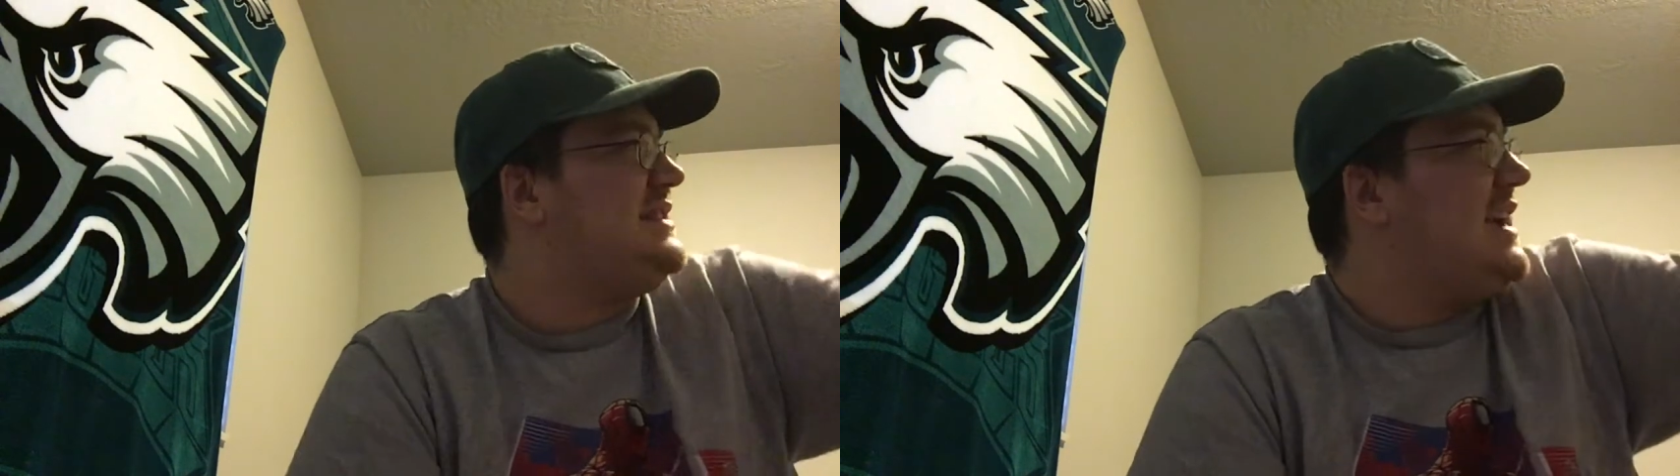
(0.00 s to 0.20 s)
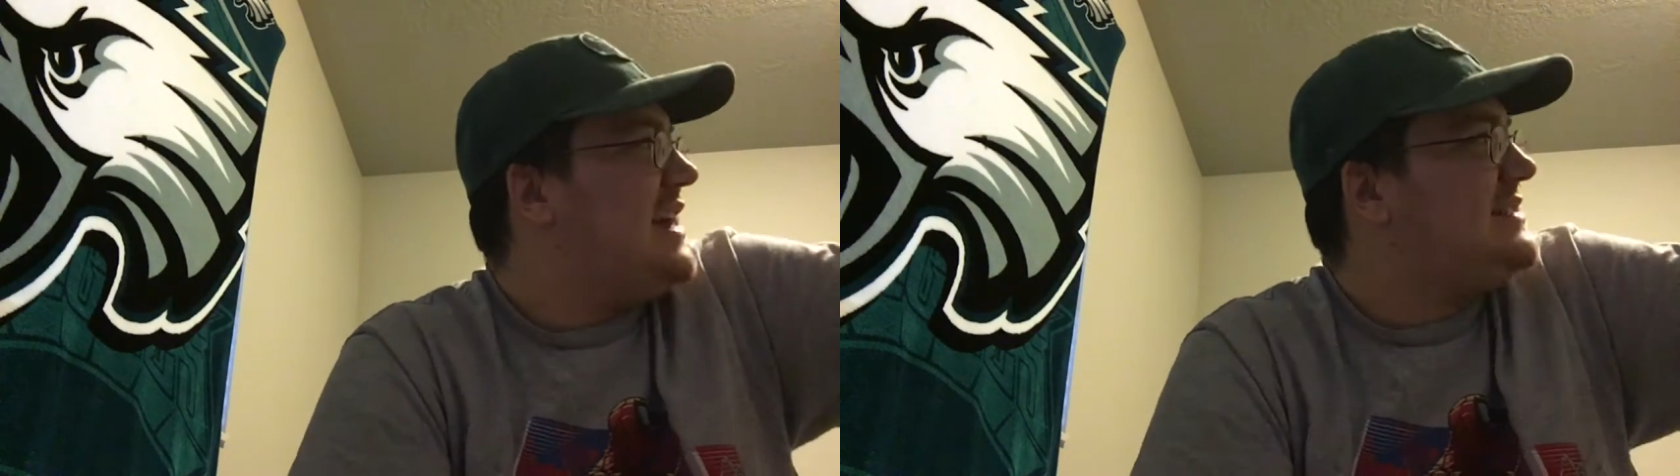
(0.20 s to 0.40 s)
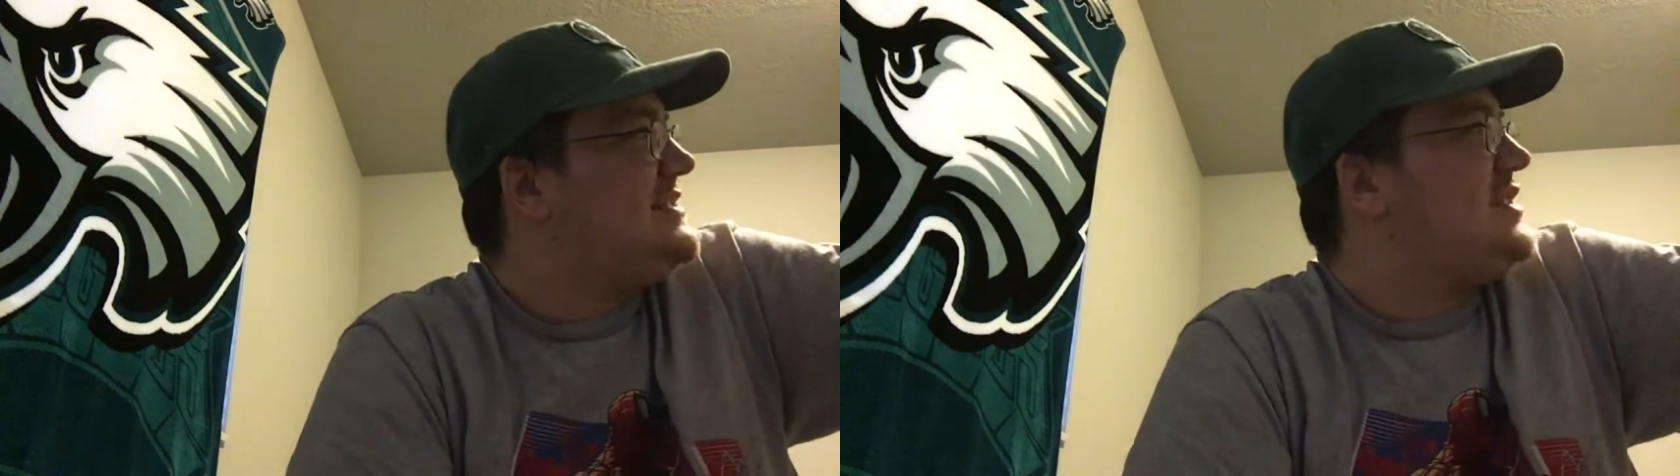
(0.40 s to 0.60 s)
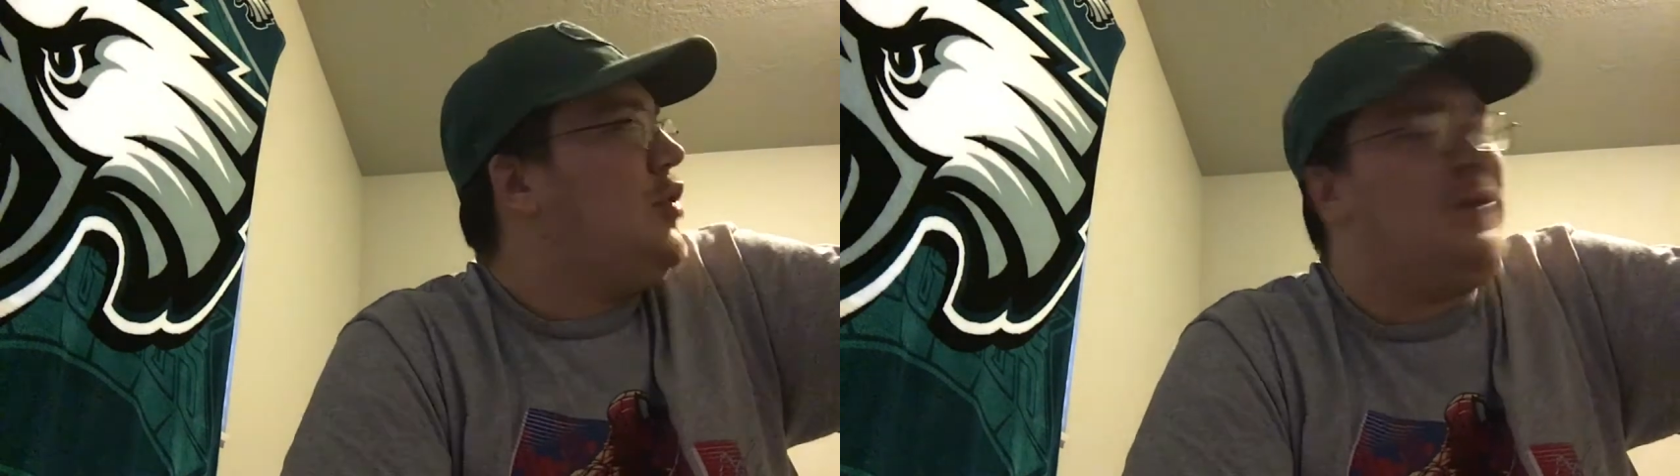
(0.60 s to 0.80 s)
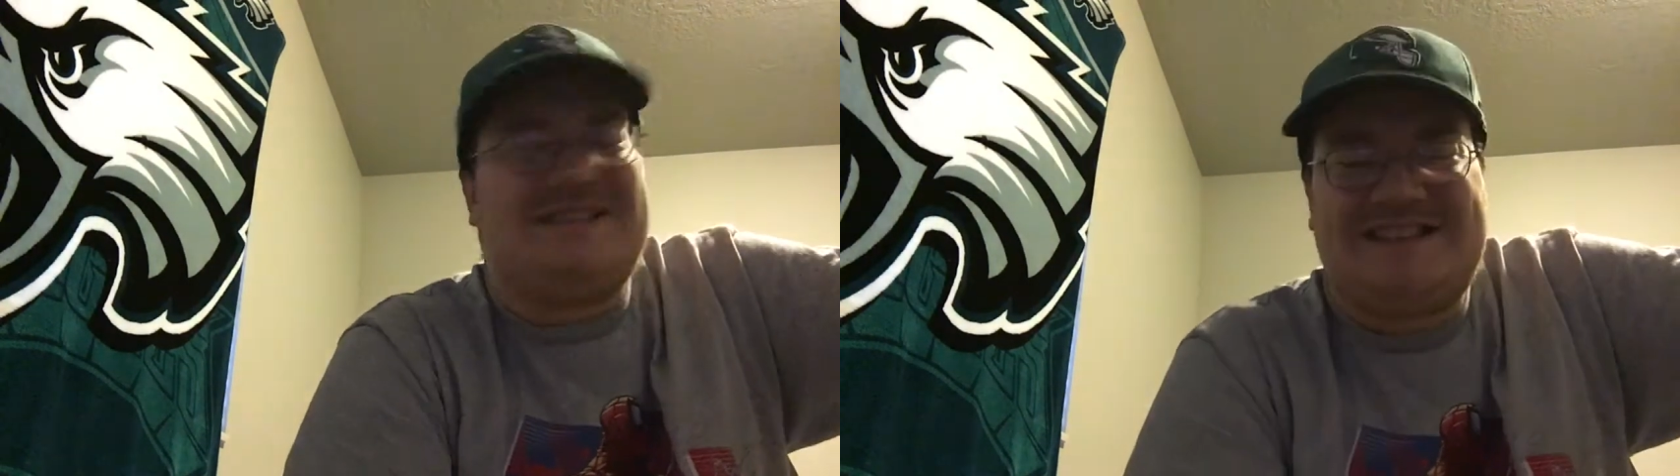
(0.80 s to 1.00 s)
they got so
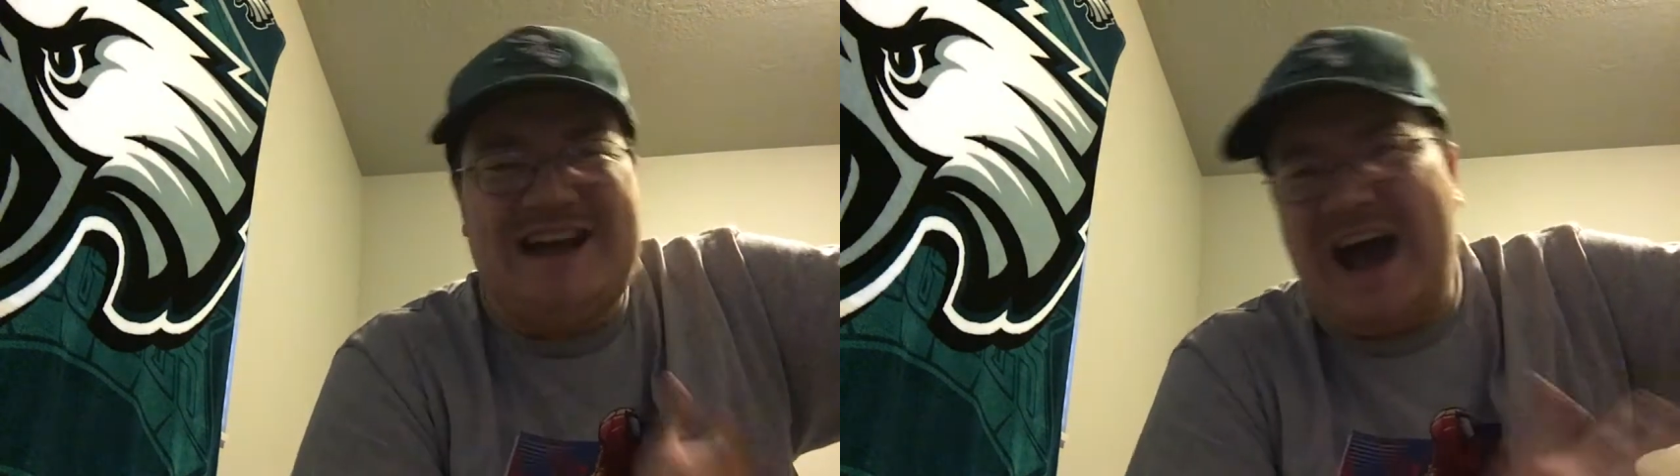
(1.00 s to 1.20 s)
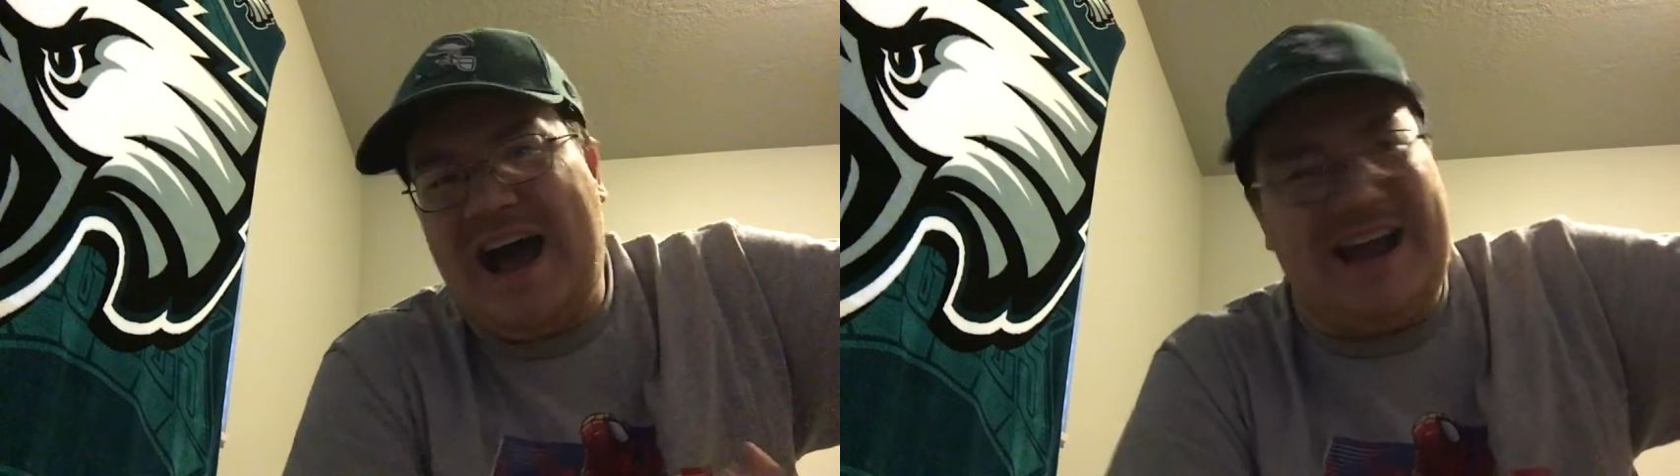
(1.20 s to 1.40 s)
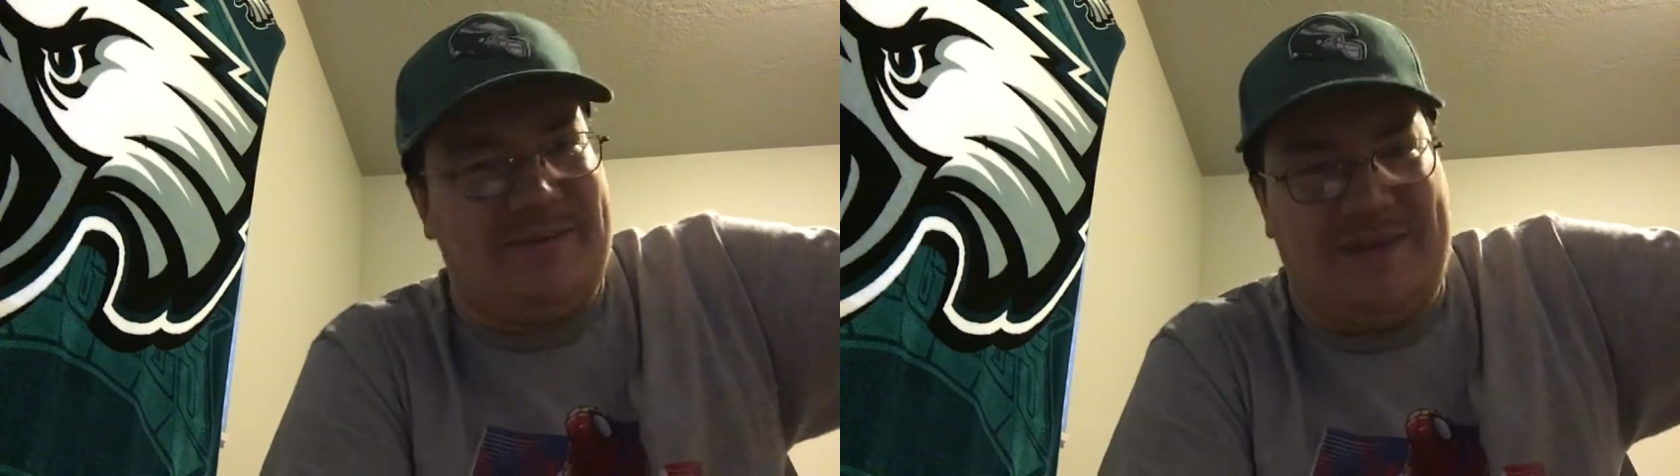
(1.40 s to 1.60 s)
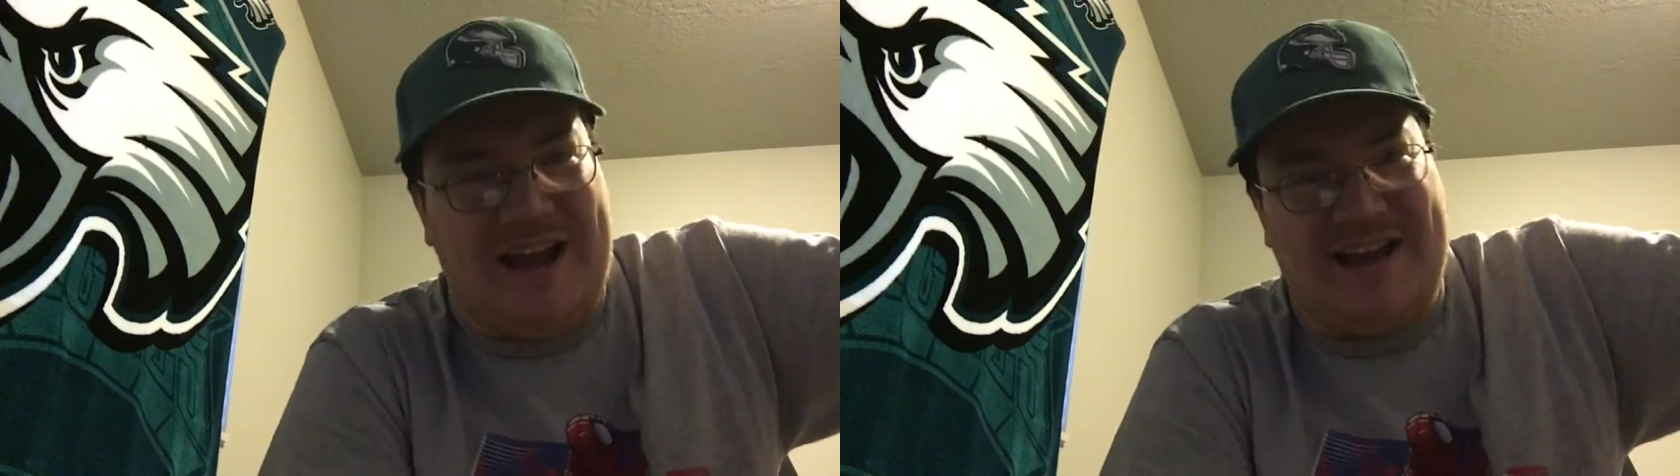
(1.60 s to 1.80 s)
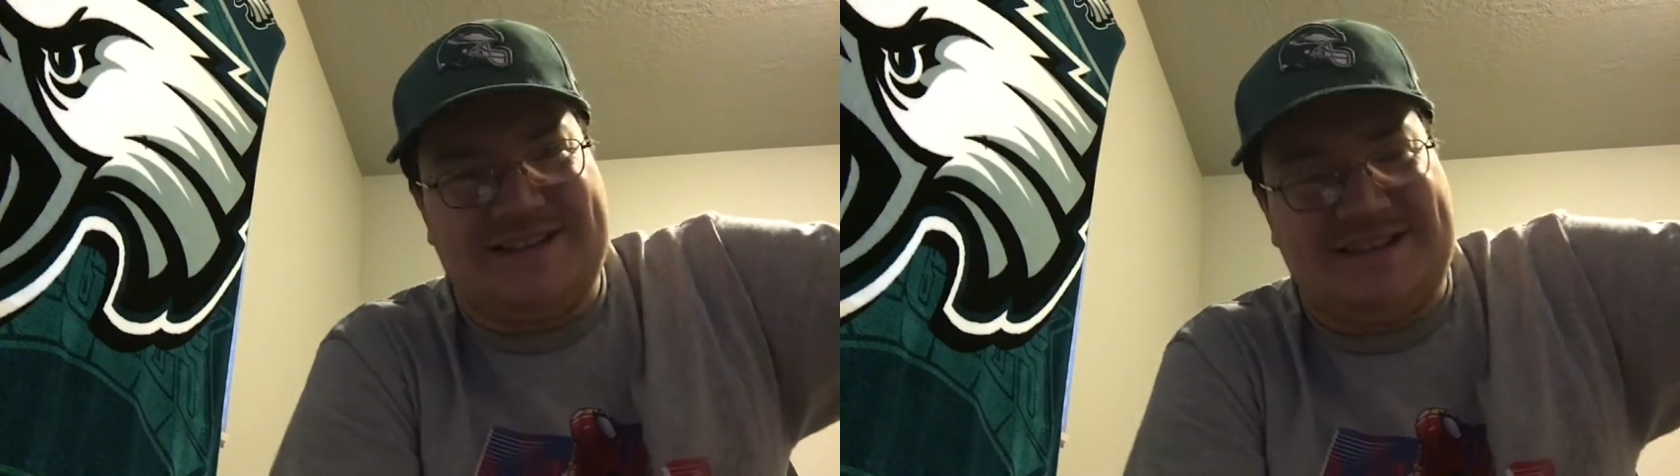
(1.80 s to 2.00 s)
much time, guys.